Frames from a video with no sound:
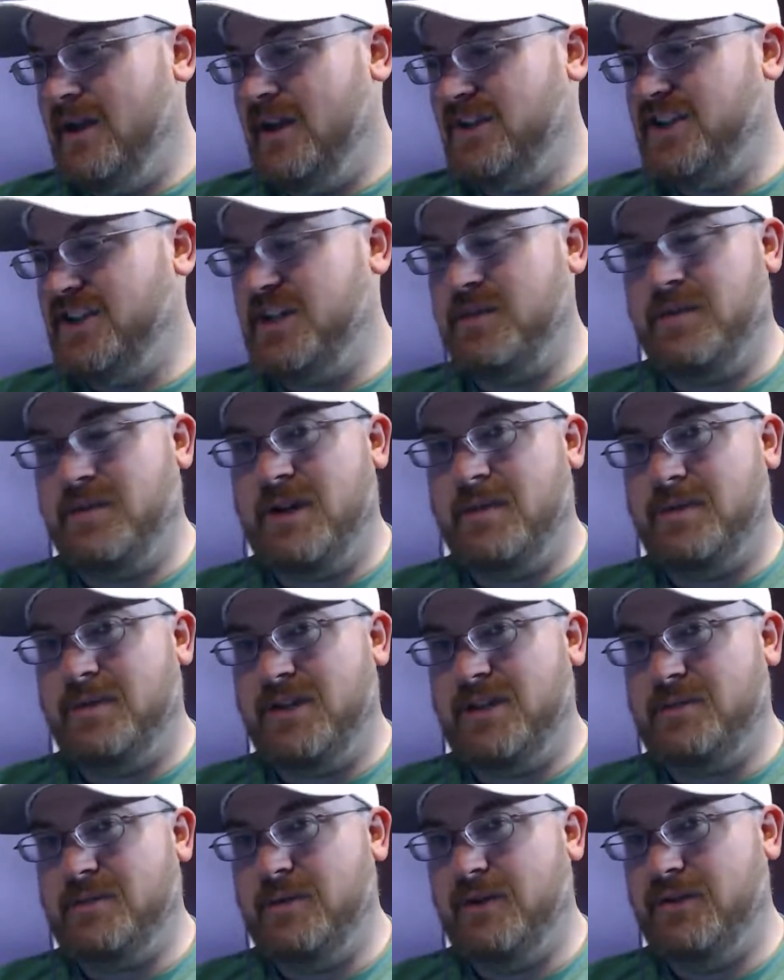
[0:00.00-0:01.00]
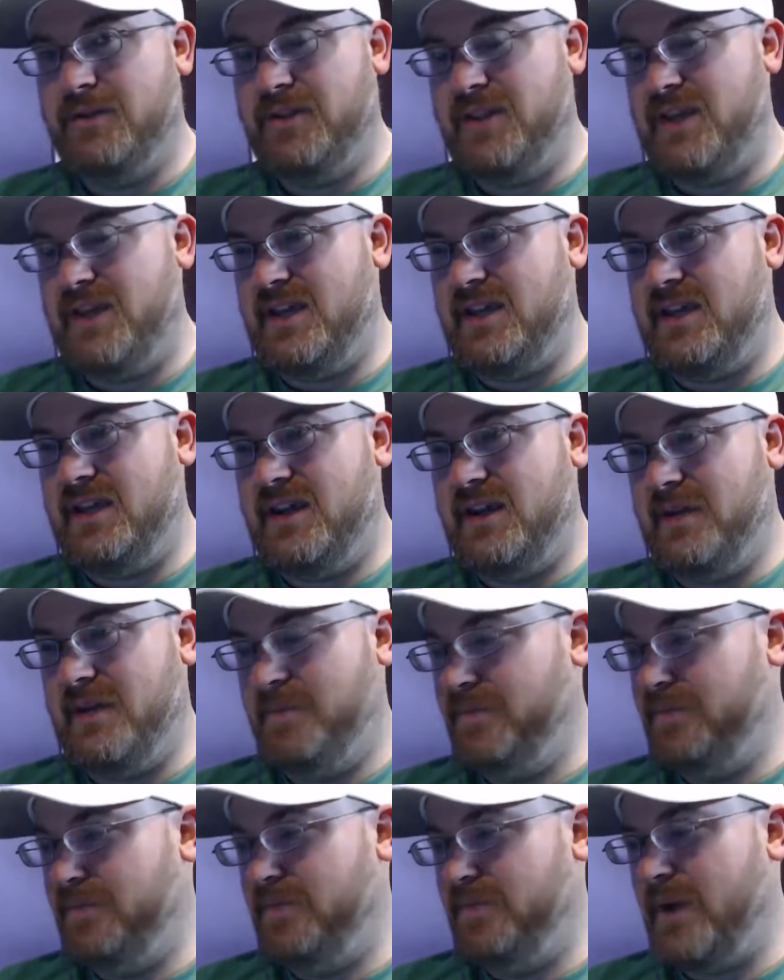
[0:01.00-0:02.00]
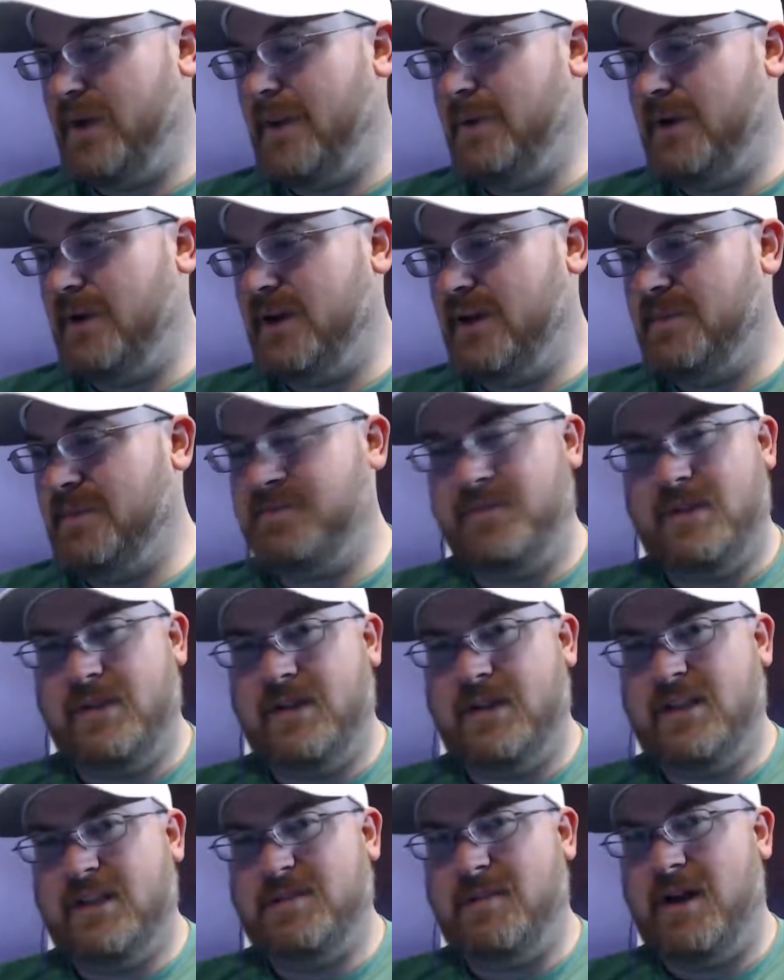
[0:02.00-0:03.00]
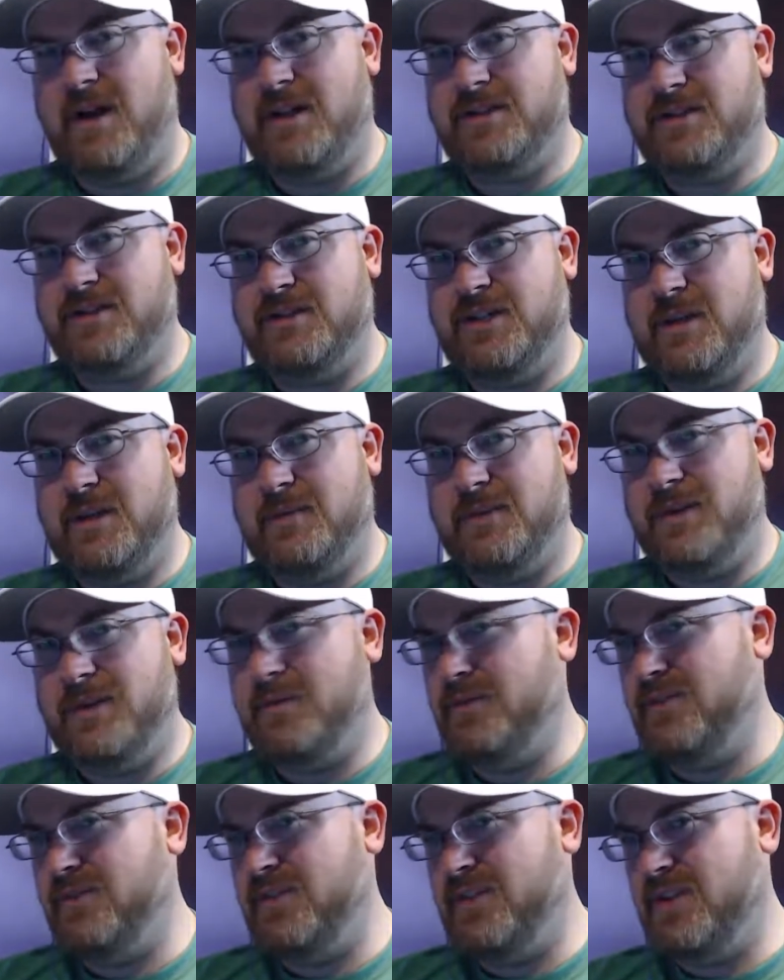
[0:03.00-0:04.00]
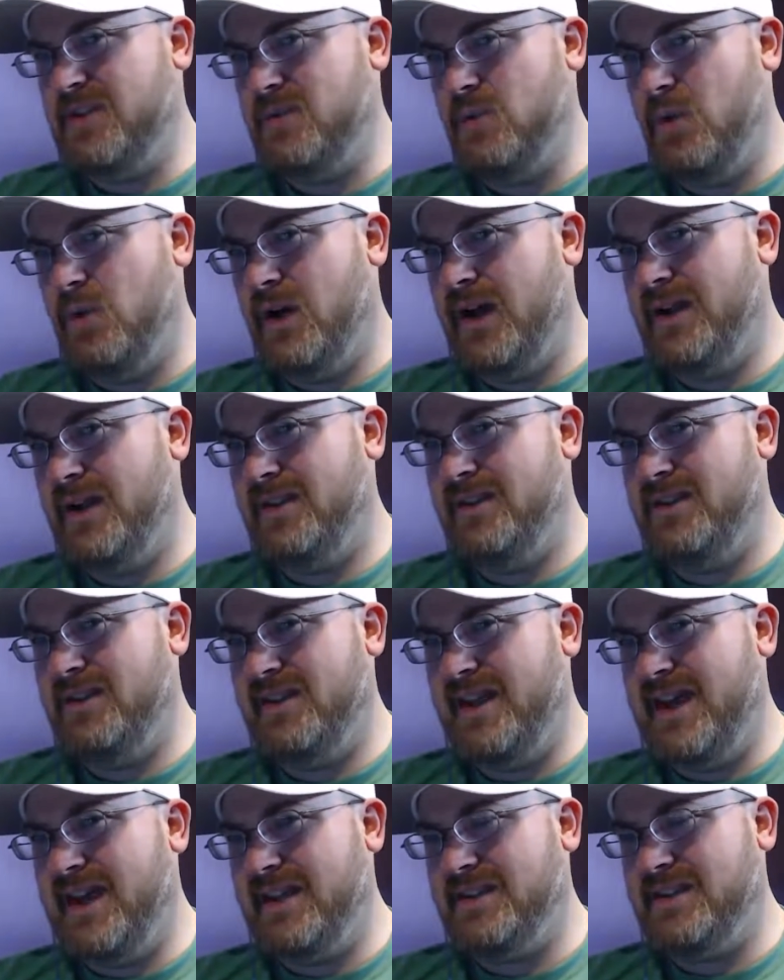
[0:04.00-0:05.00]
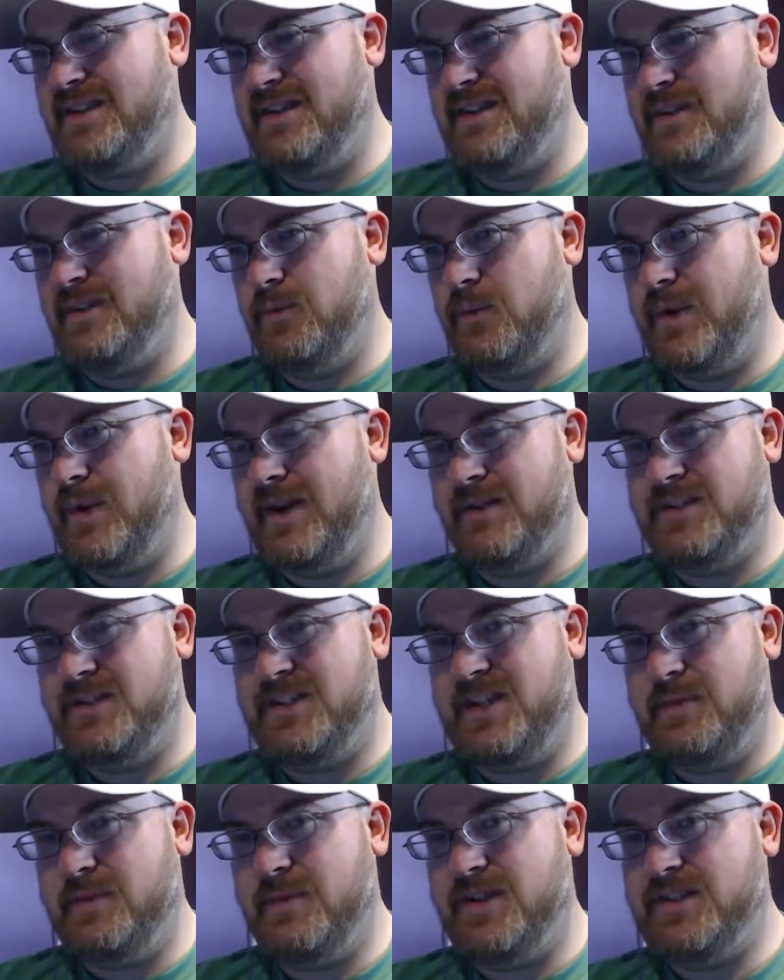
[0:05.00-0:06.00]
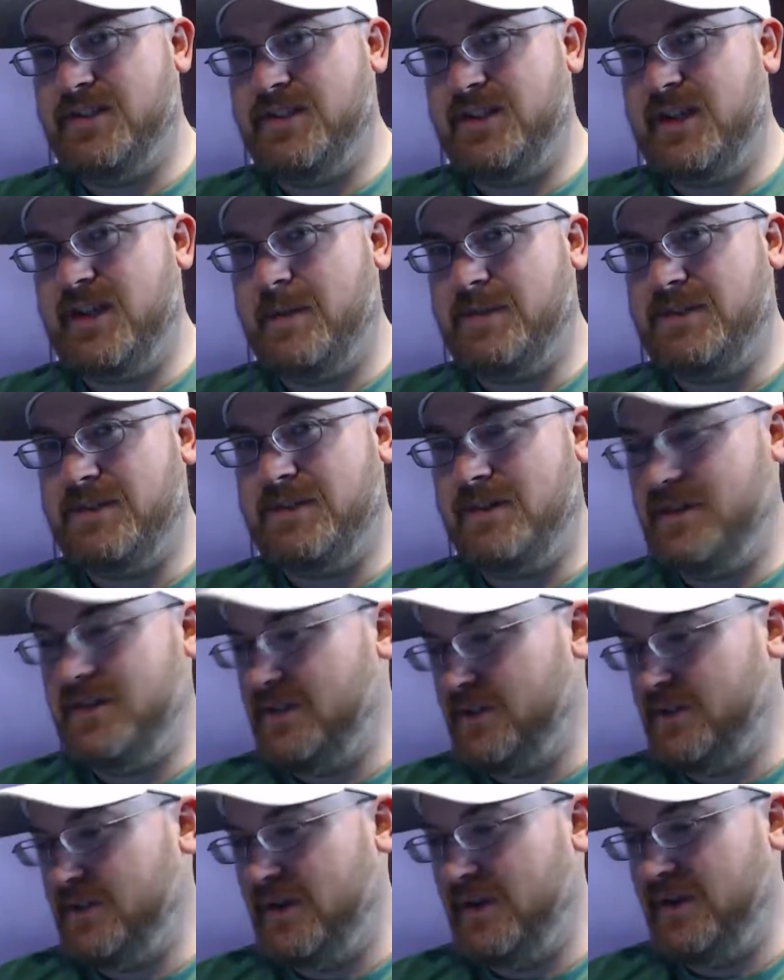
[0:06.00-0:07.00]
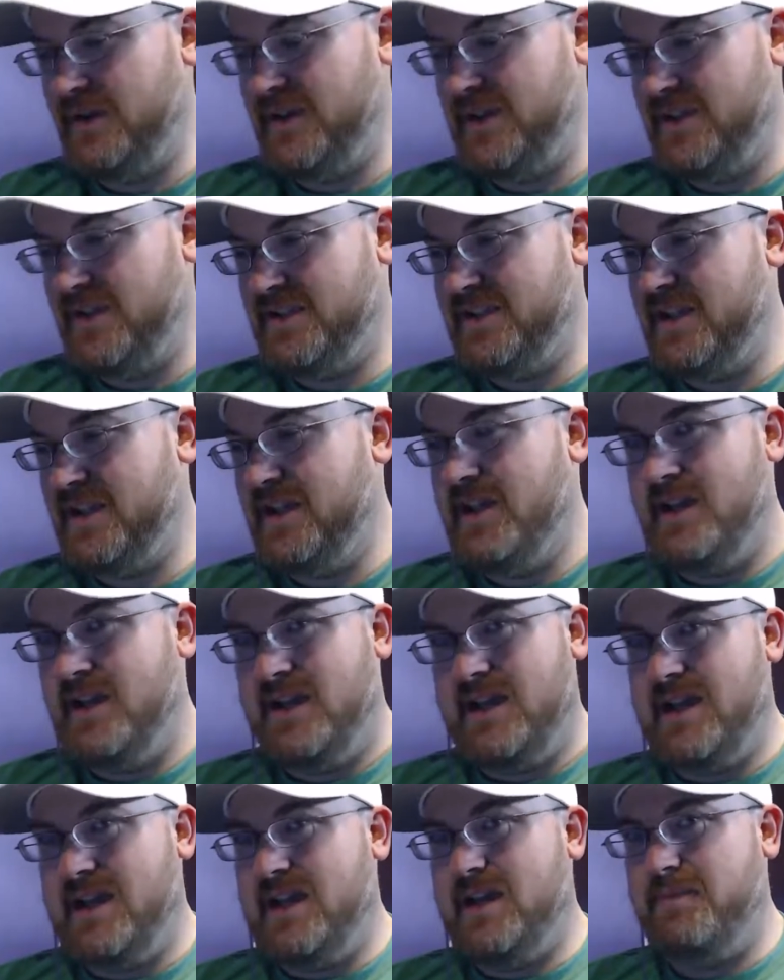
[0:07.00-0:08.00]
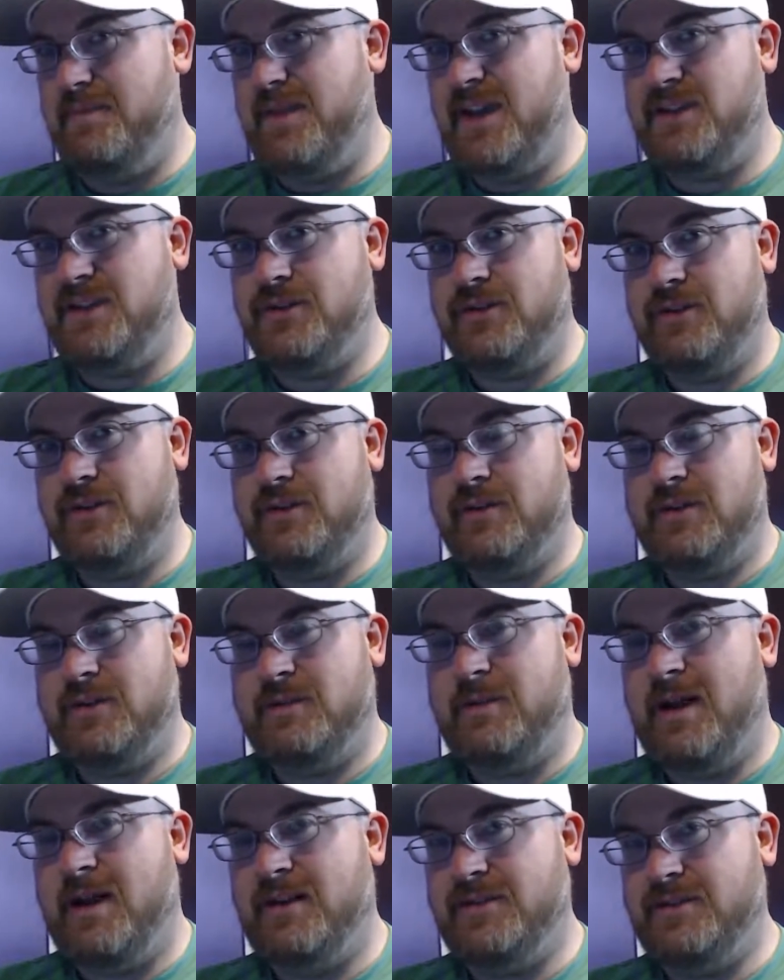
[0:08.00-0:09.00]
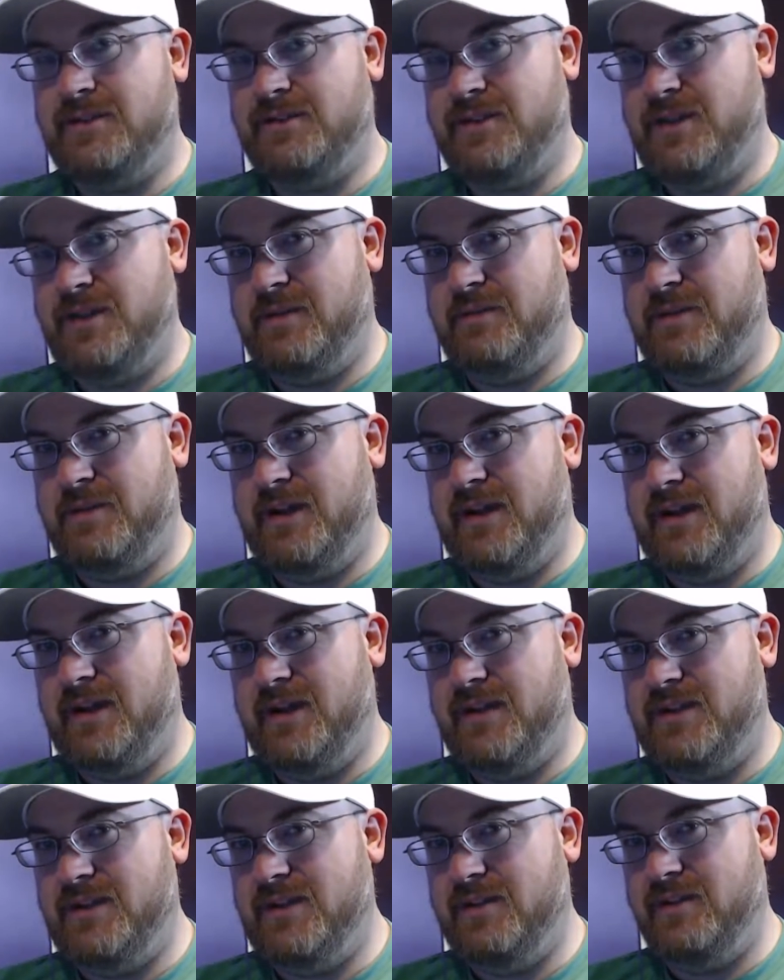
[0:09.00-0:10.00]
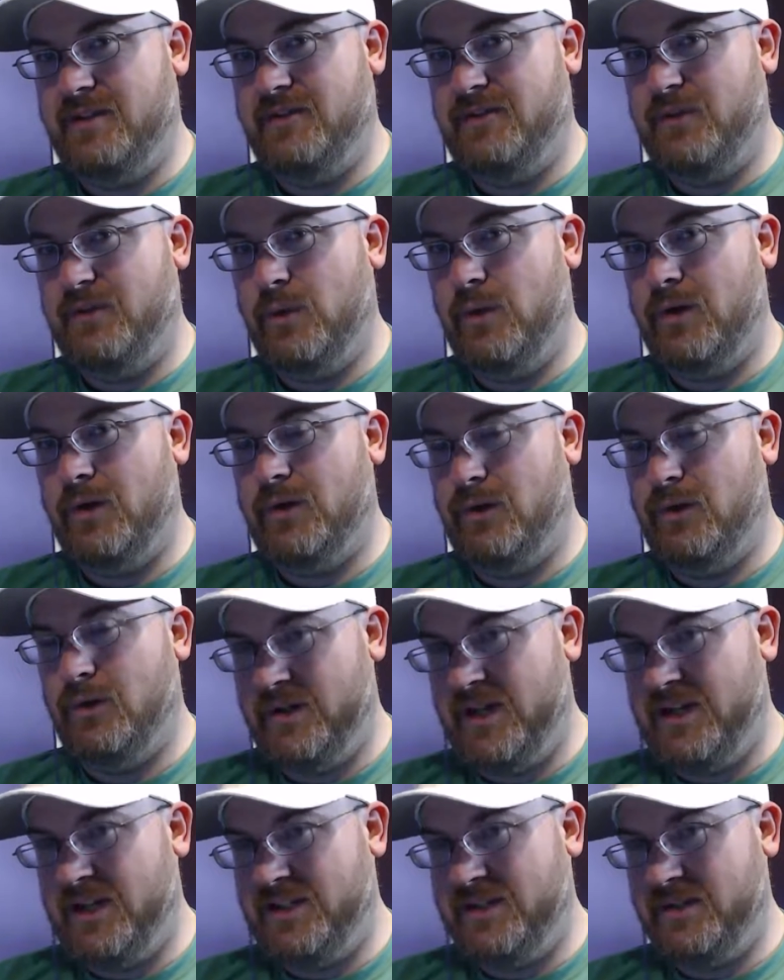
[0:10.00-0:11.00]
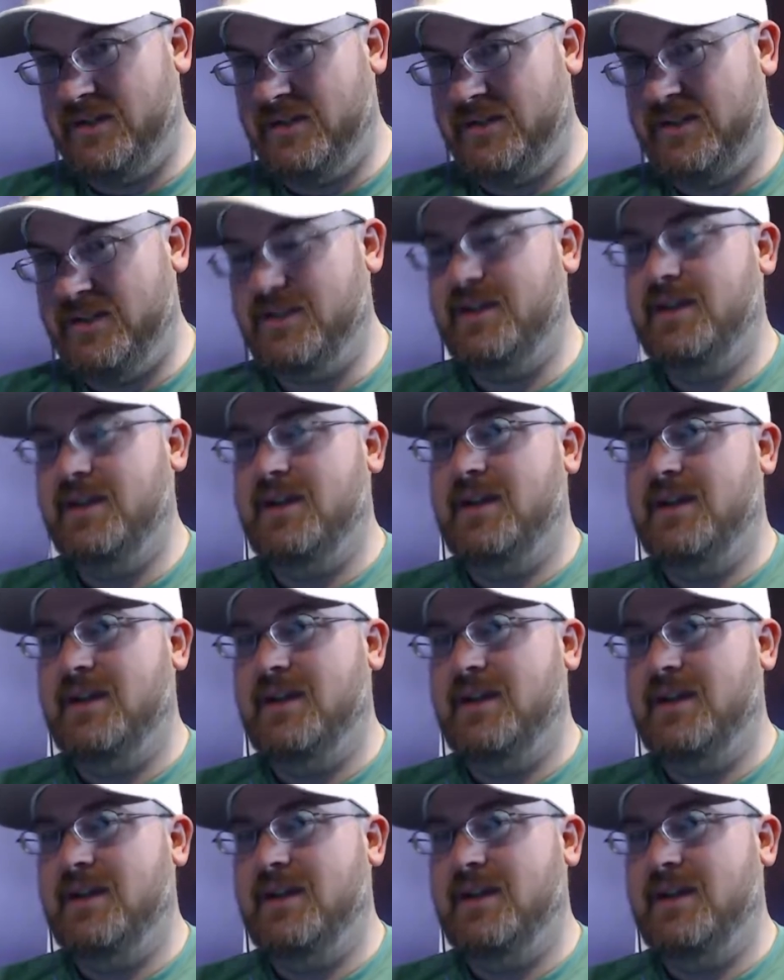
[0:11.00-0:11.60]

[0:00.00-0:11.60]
Jacob Companies, both the primary sponsorship for the number 51 that Ware's team runs in the Cup Series, as well as a major sponsorship deal for Cole Custer's